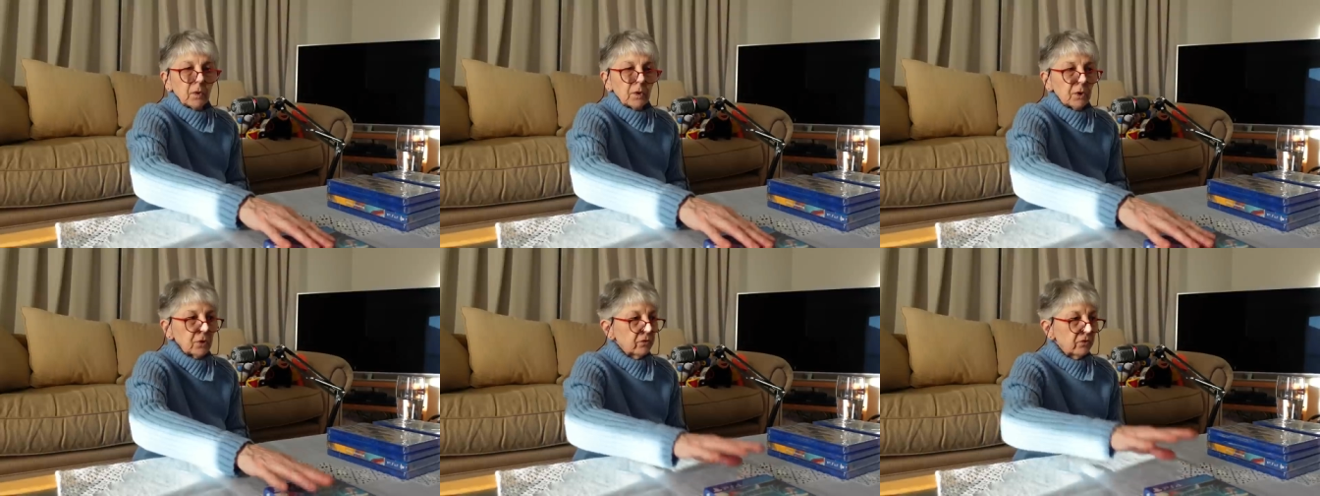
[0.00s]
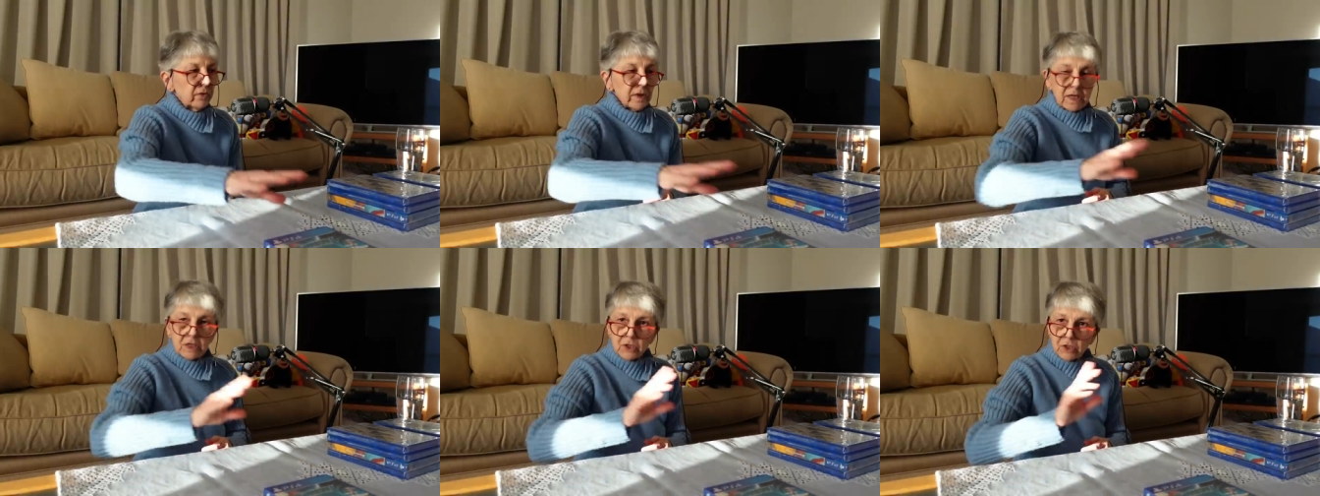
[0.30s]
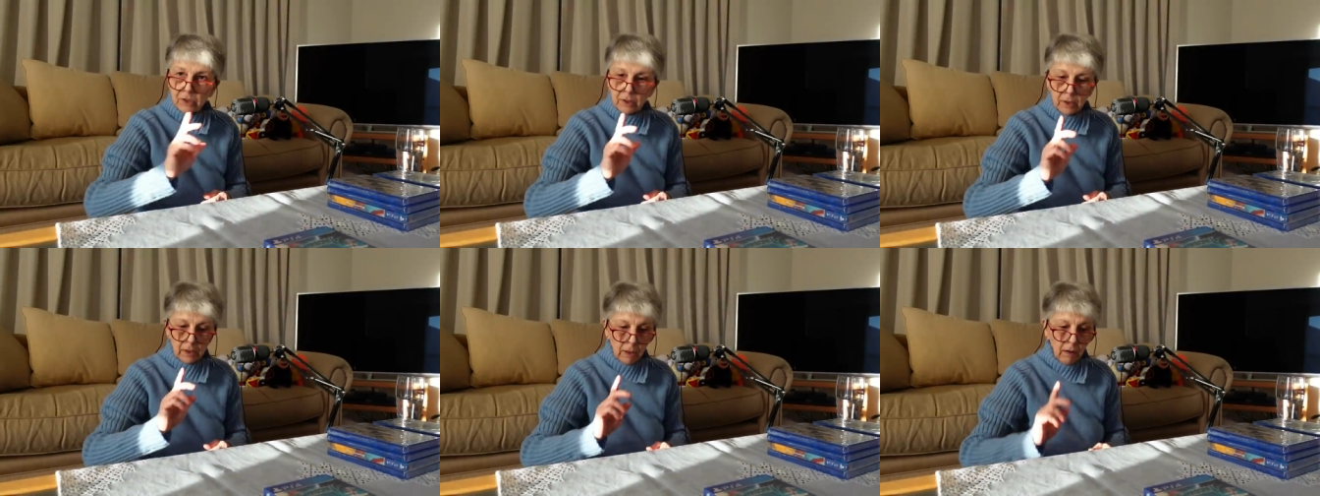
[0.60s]
The
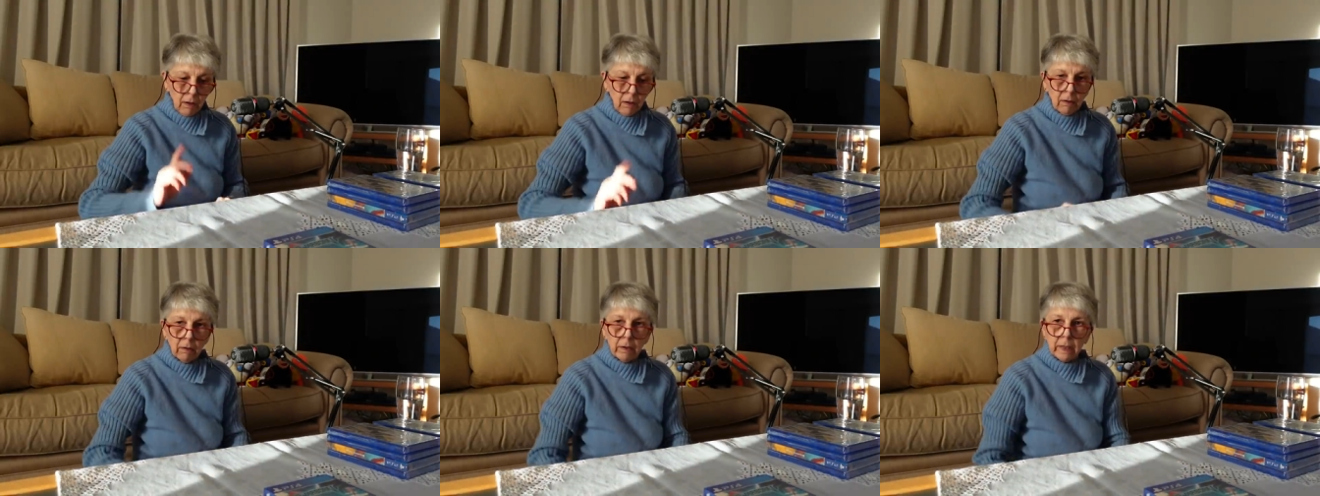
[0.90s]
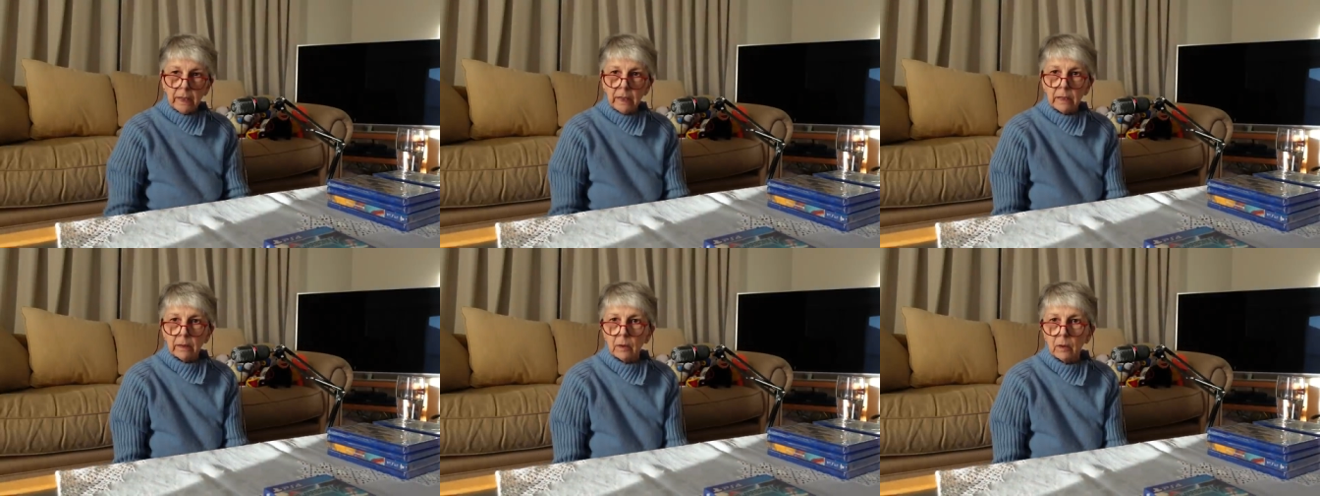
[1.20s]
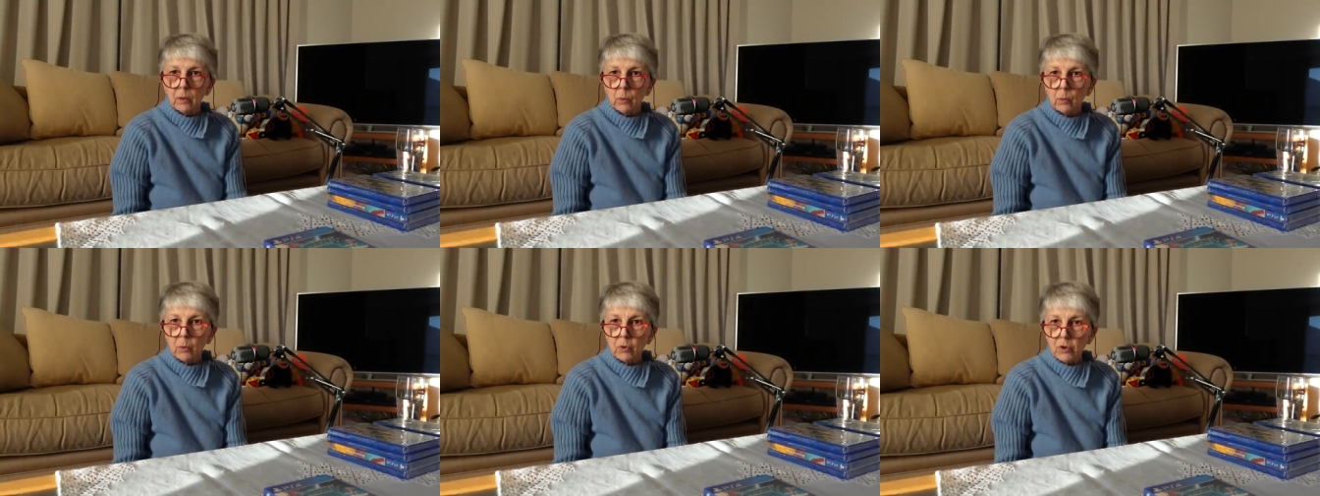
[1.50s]
reason I
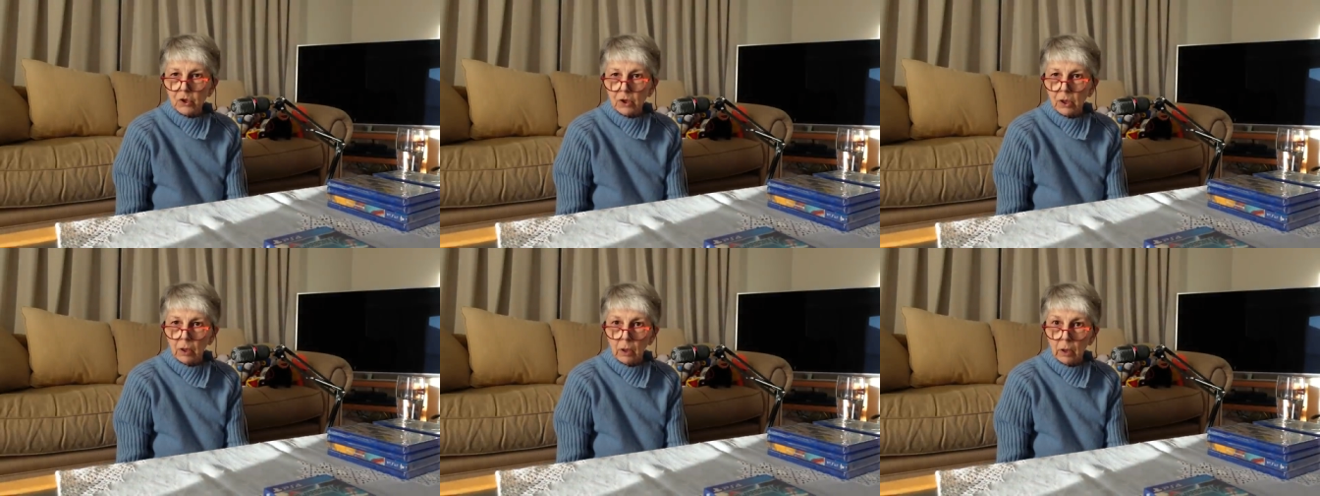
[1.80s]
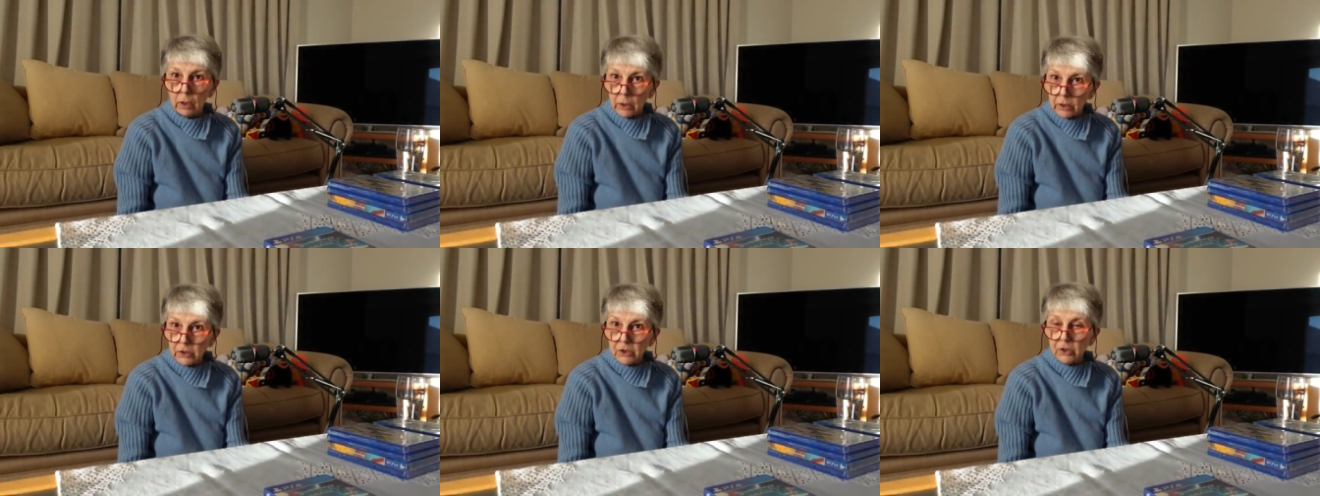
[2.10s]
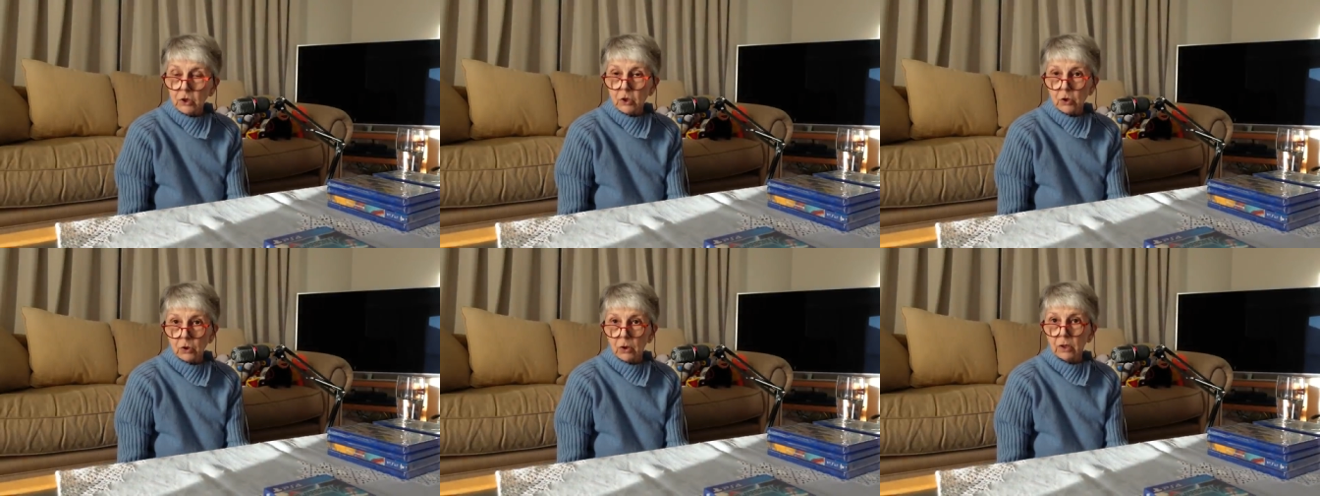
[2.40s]
was
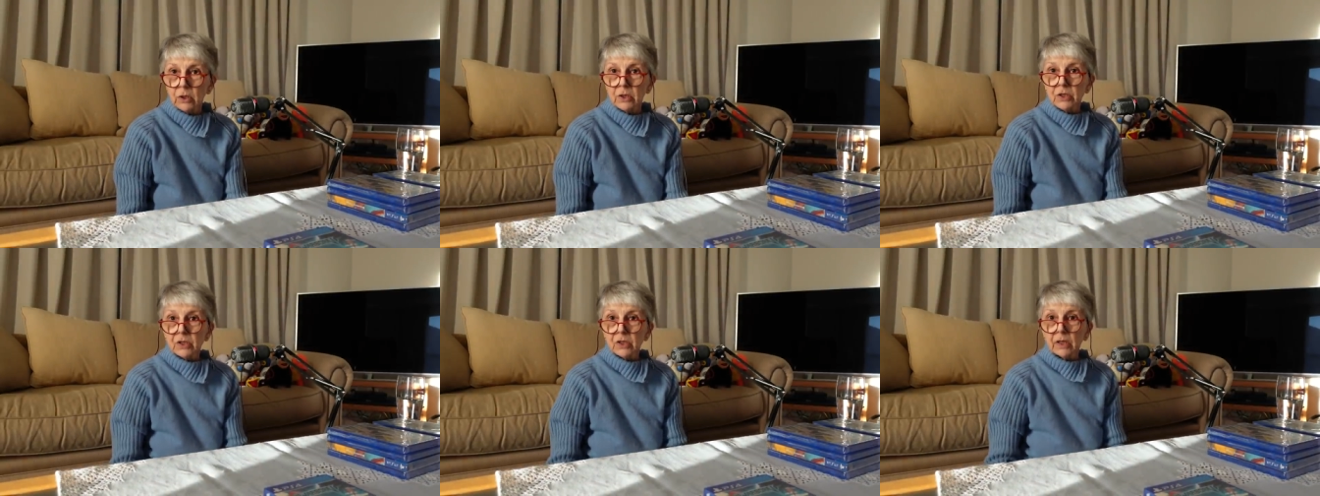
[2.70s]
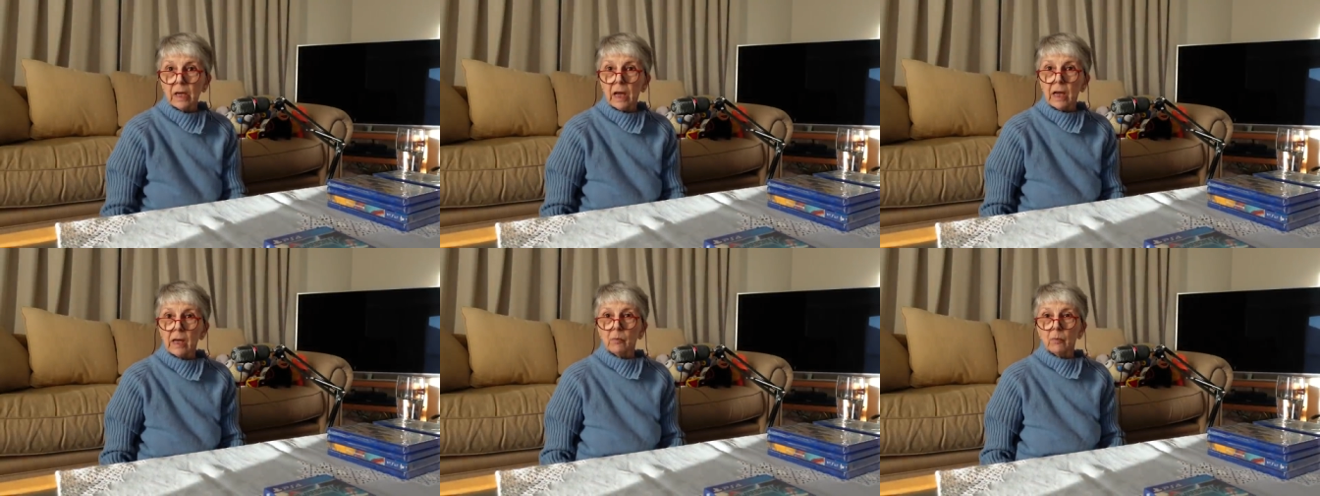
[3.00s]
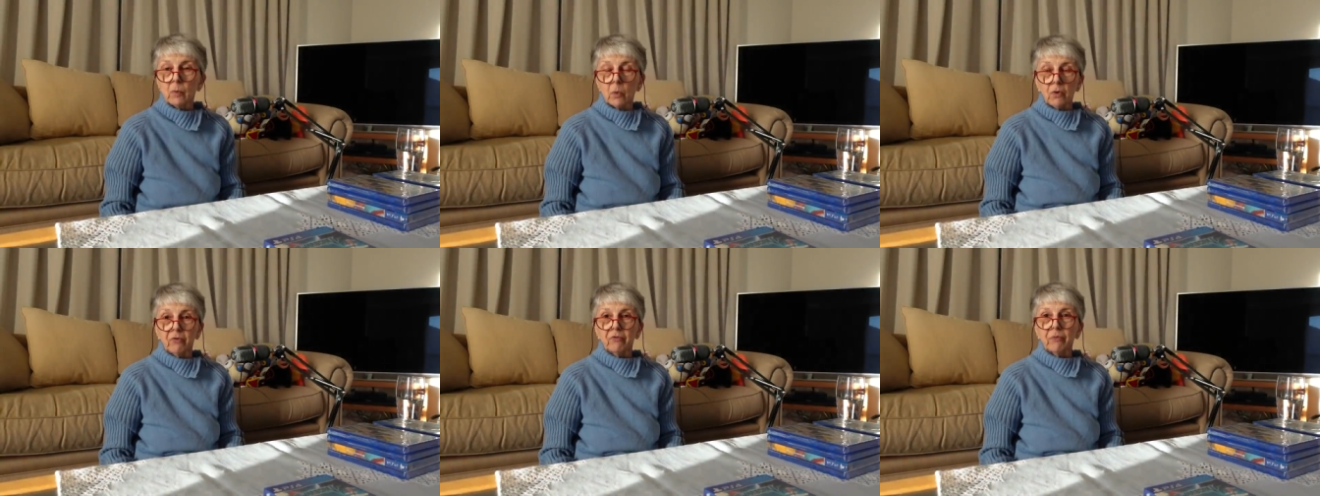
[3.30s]
alerted to this
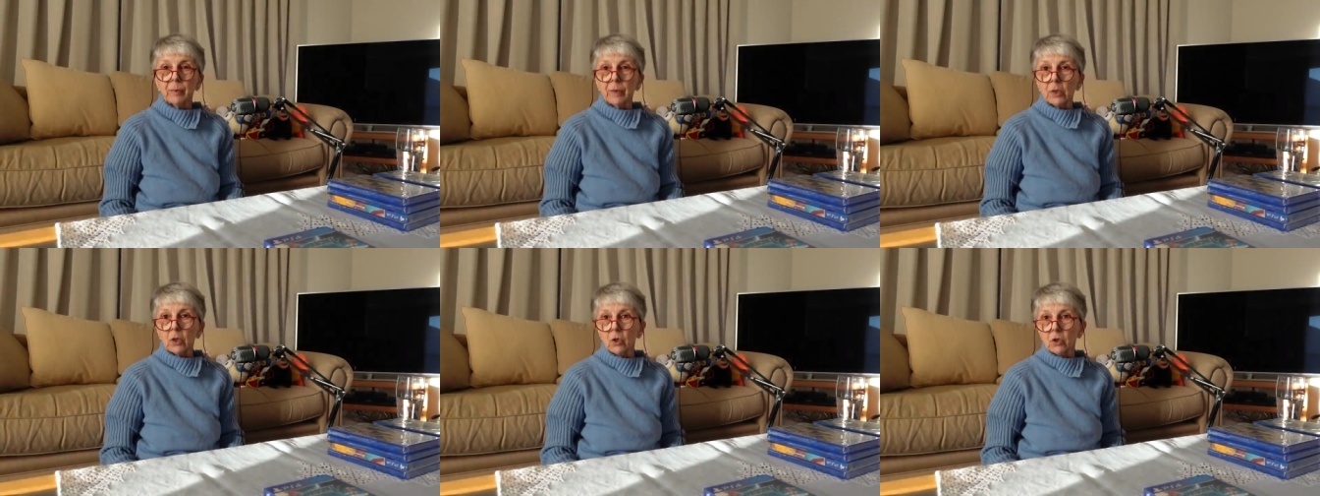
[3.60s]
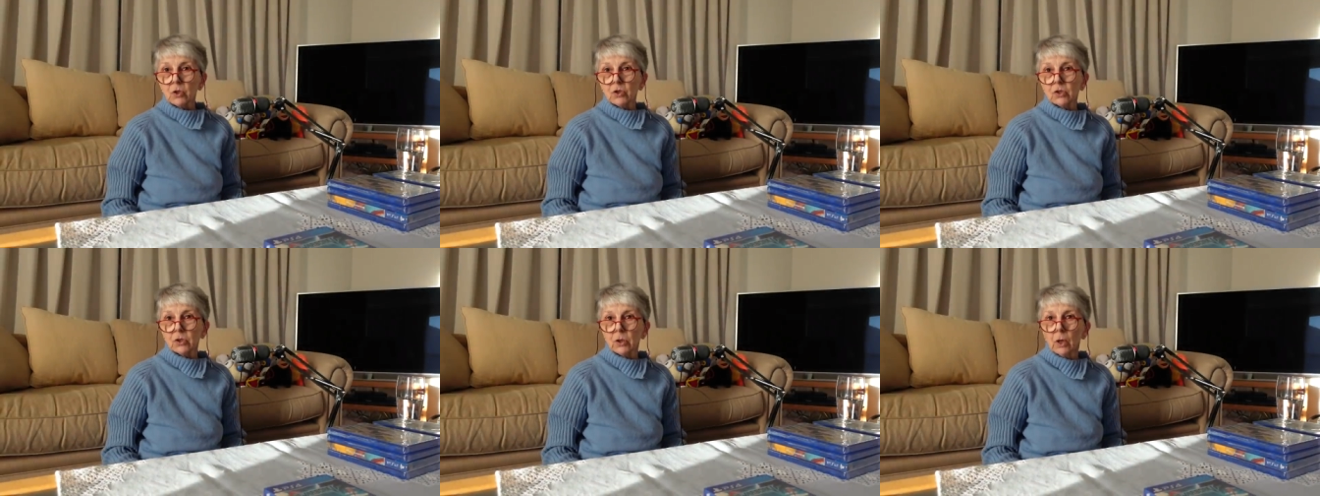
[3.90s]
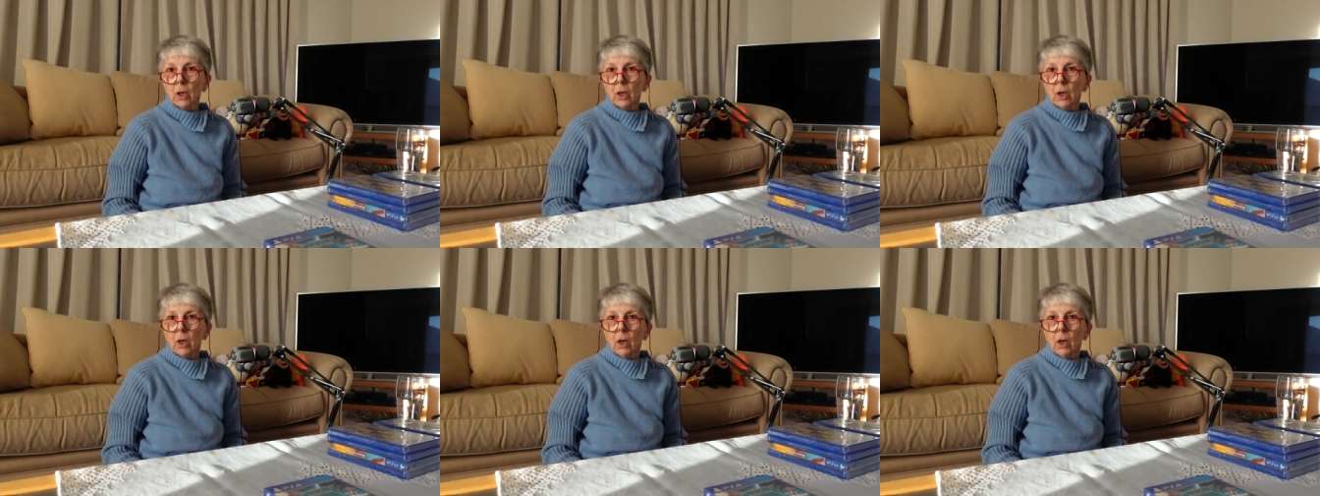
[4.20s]
game was because